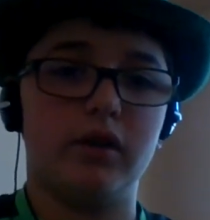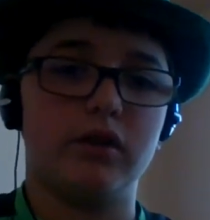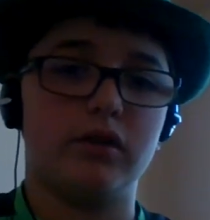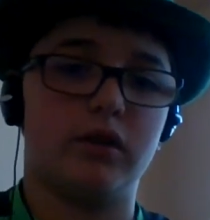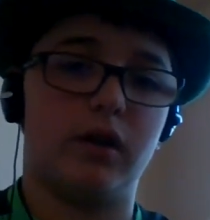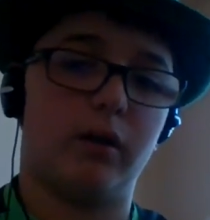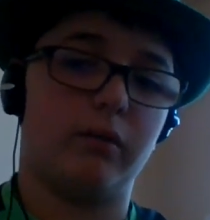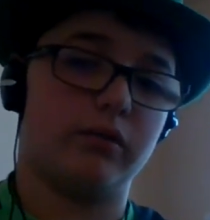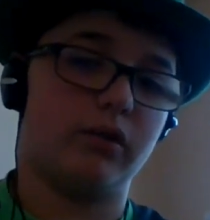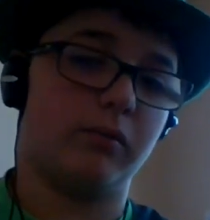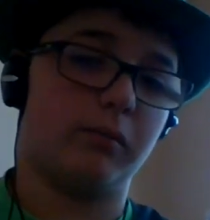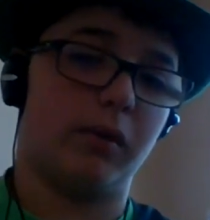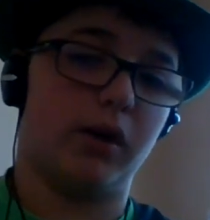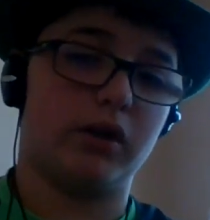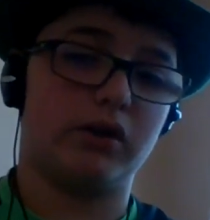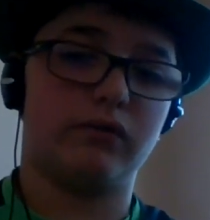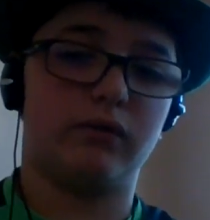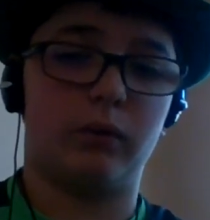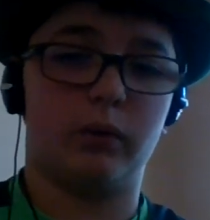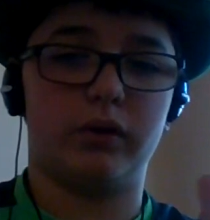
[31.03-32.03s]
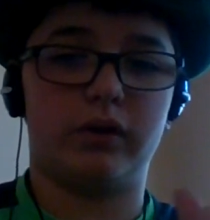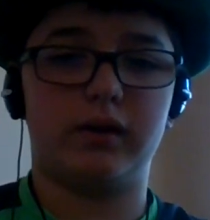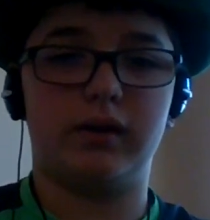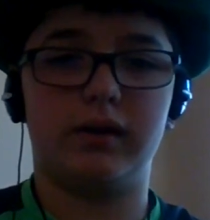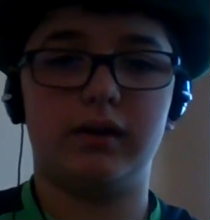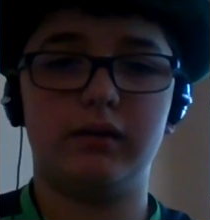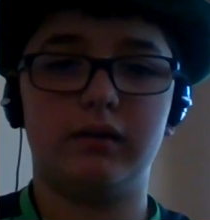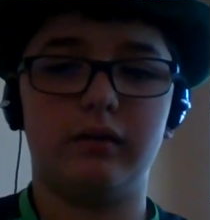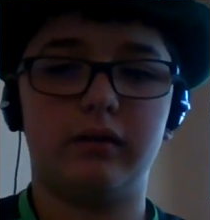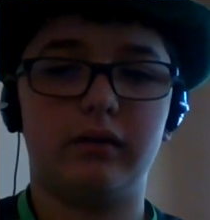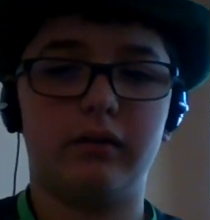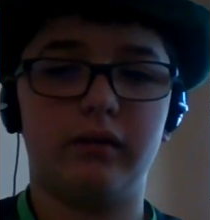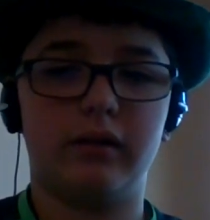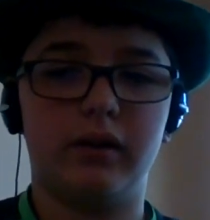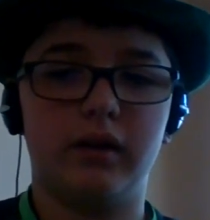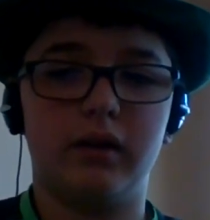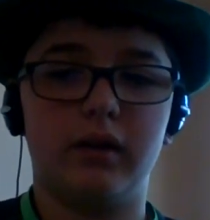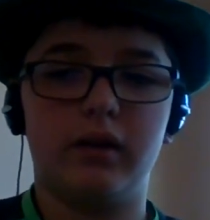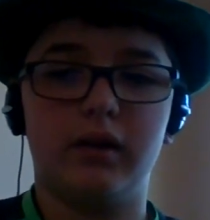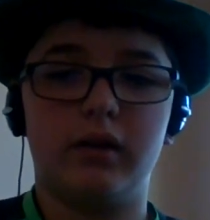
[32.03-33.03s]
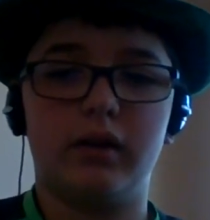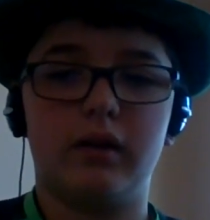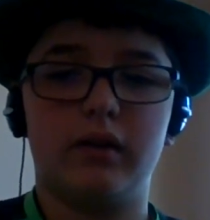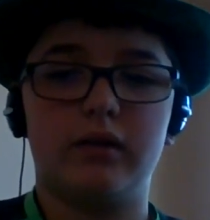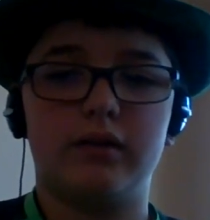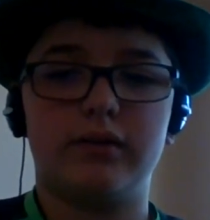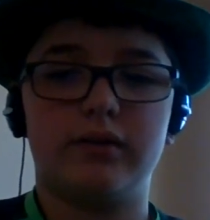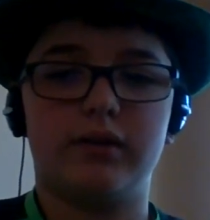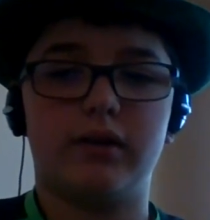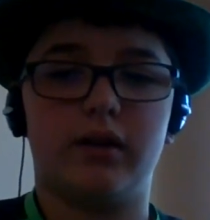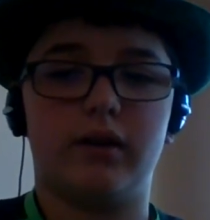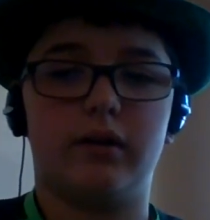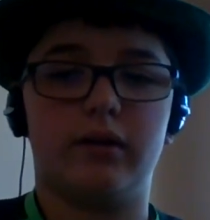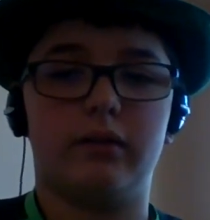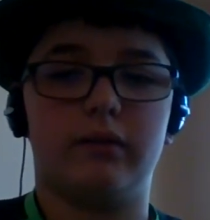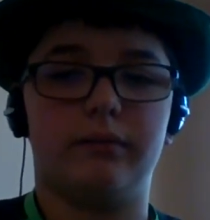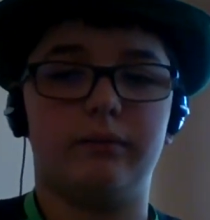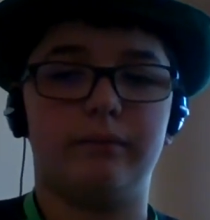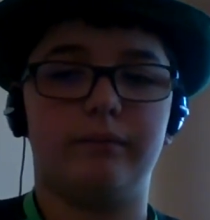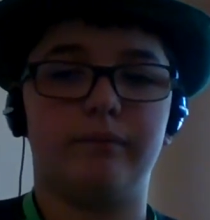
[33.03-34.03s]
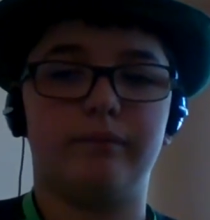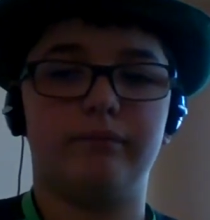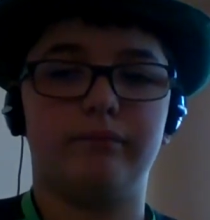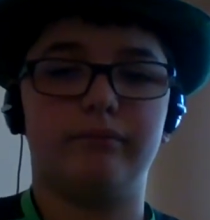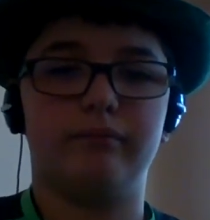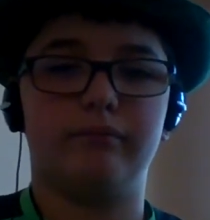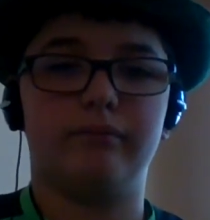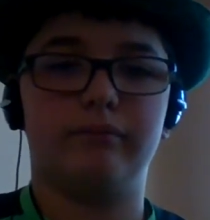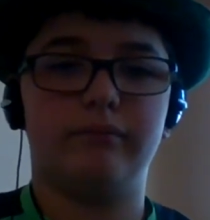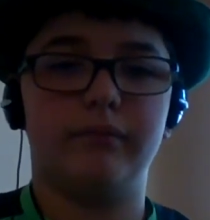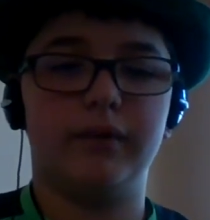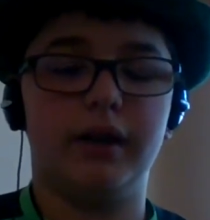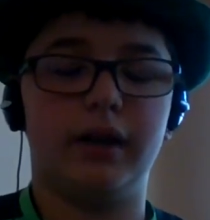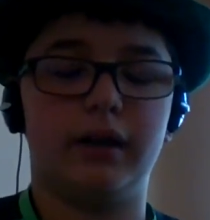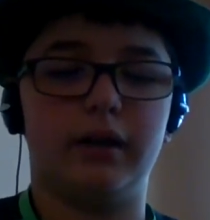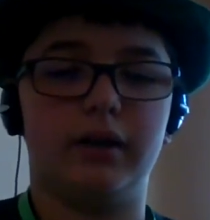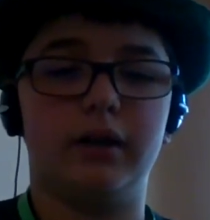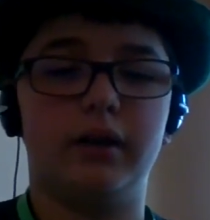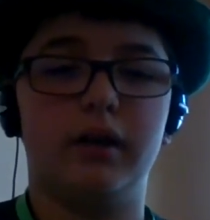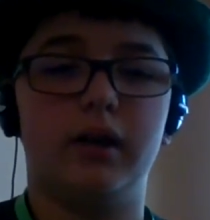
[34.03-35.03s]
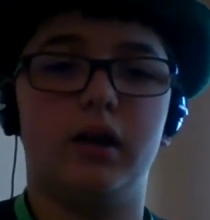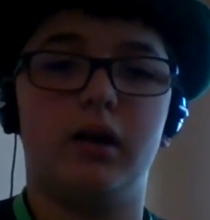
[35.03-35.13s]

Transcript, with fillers: So that was on March 14th. So, yeah.